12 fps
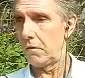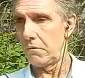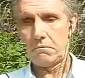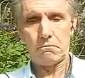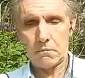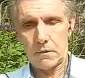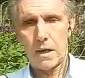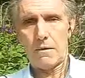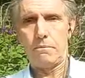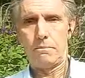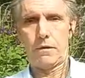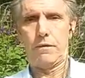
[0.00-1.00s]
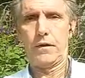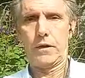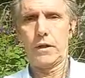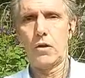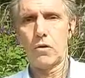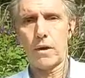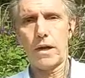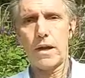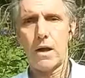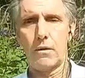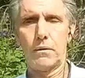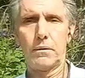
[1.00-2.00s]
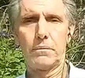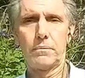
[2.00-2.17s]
and they're perfectly okay now.